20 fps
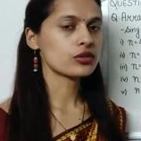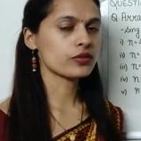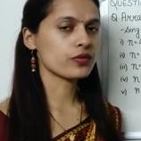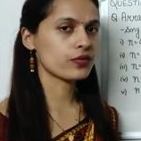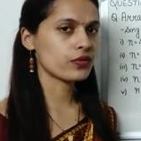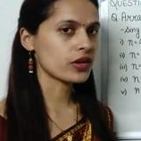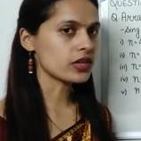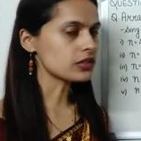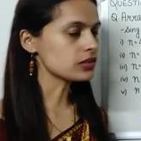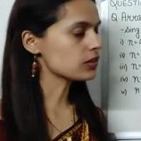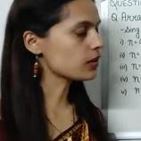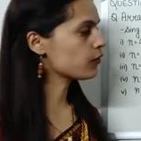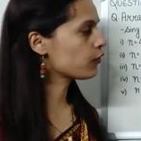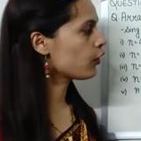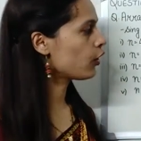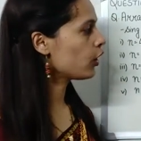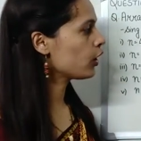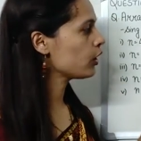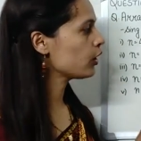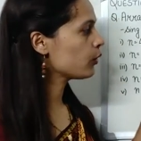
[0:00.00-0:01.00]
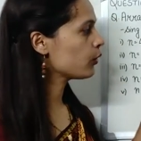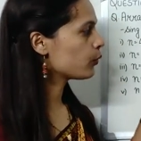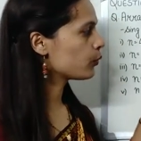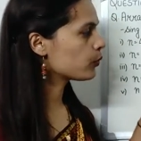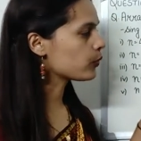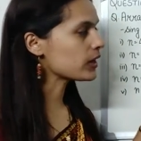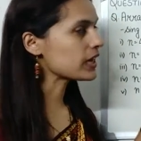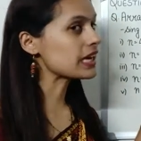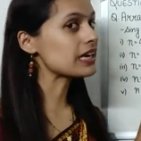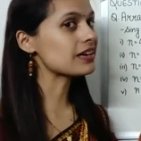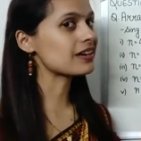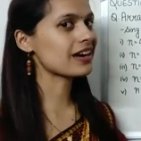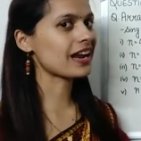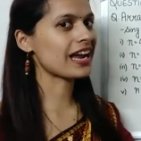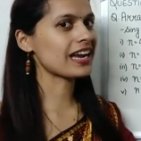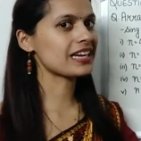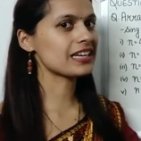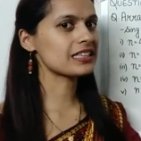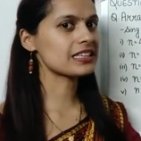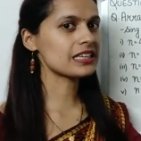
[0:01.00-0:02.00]
So first of all, we'll
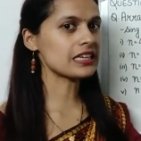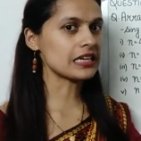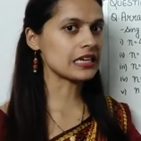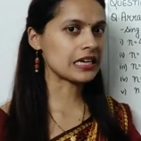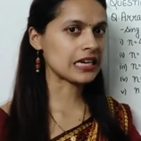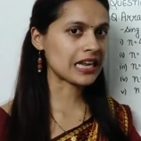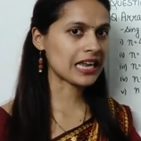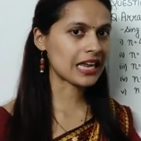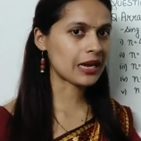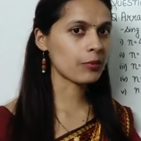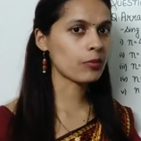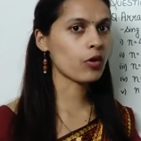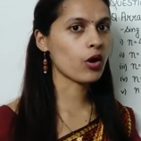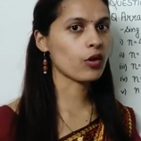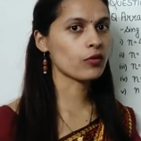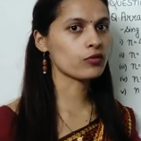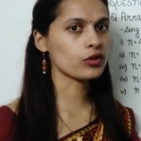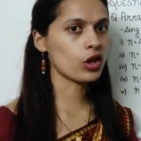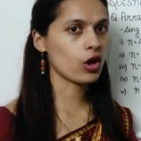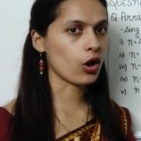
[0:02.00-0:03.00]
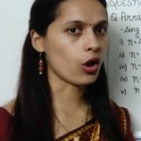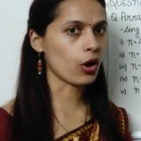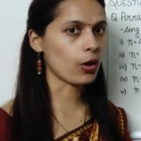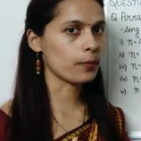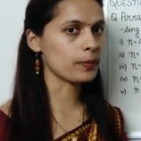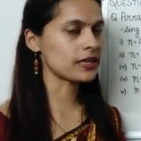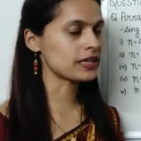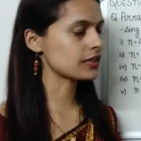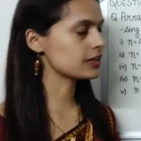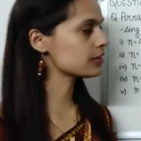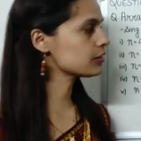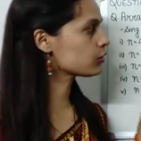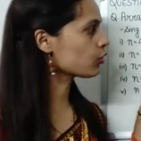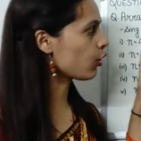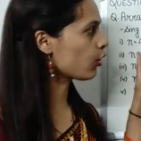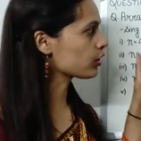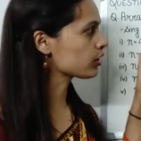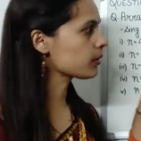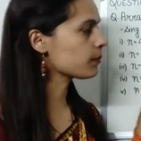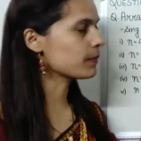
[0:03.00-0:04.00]
write the name of the orbitals
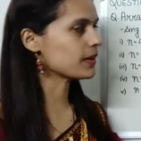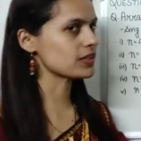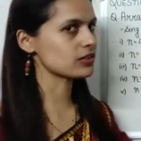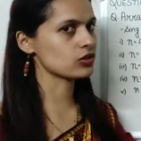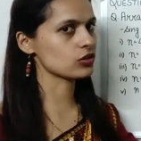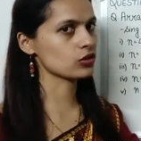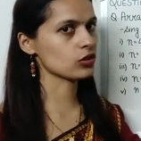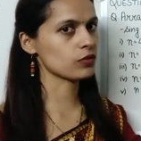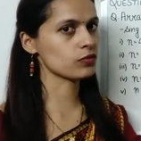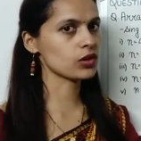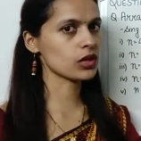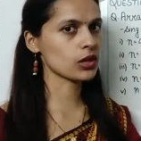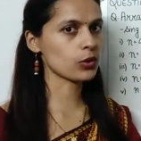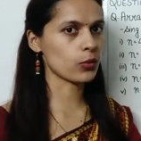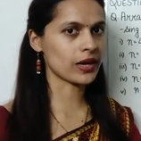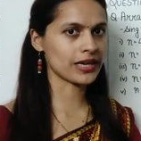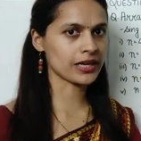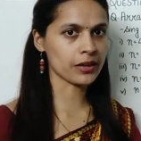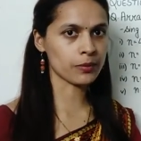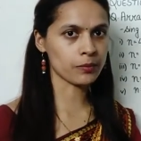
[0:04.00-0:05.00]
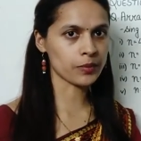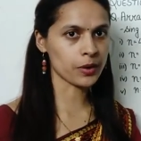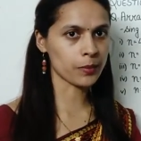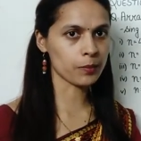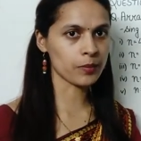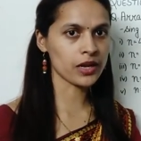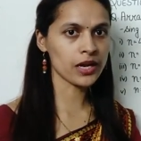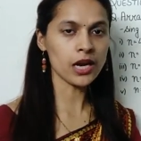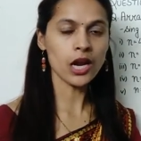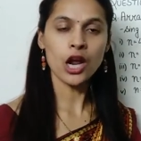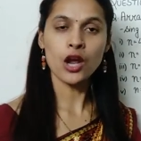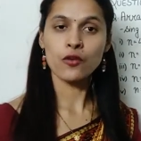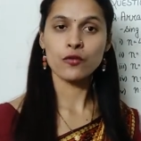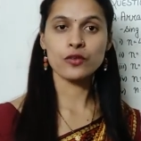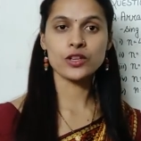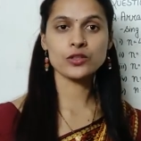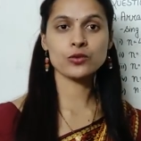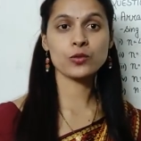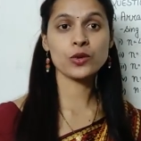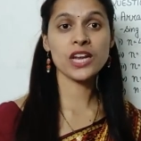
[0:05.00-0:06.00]
on the basis of the quantum number,
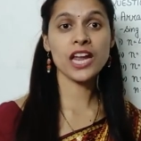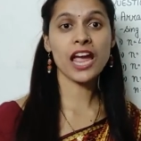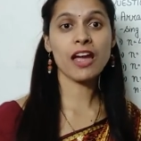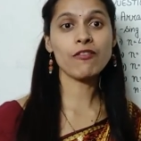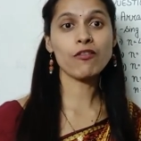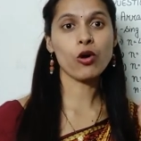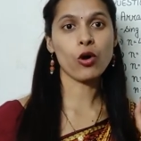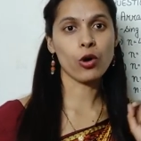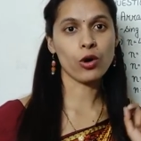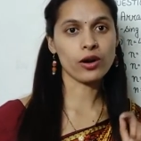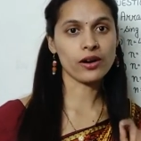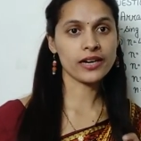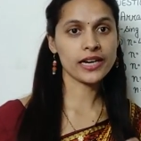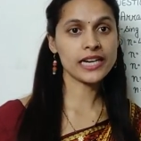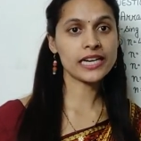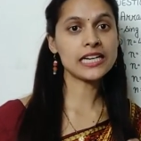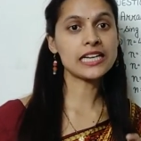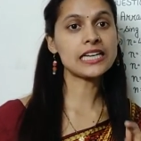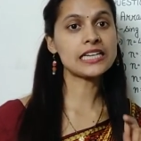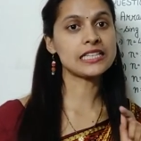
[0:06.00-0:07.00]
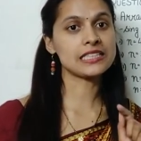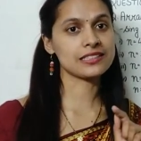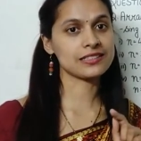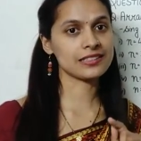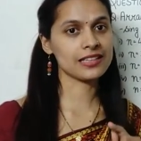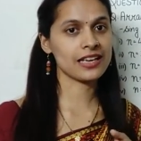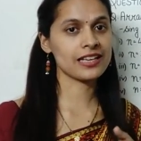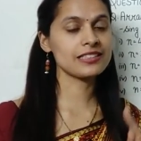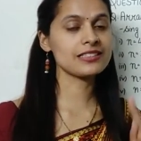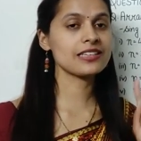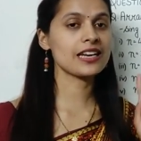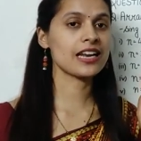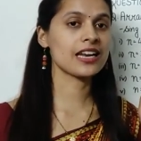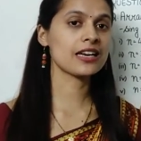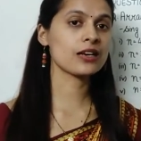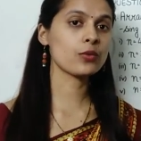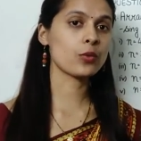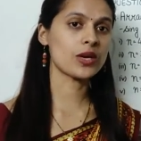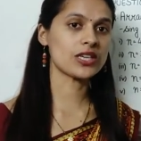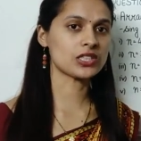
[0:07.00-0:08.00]
which we have already discussed
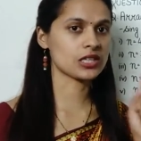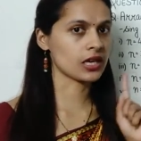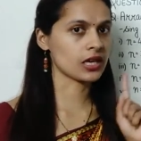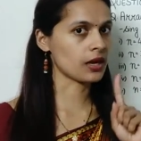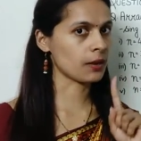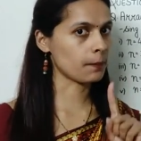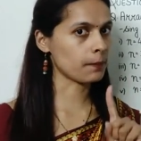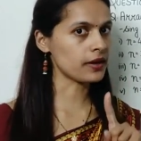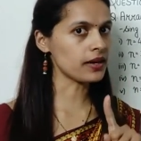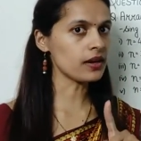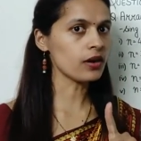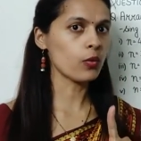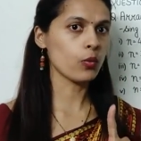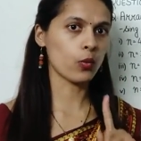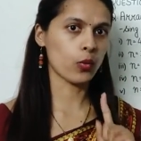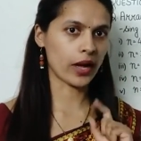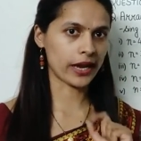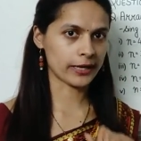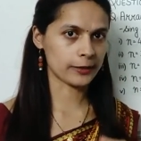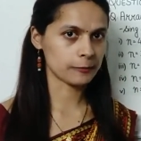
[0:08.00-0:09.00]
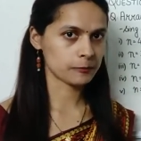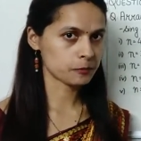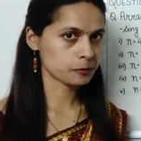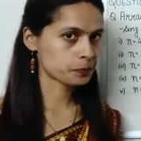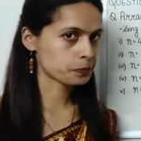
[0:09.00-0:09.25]
in question number 1.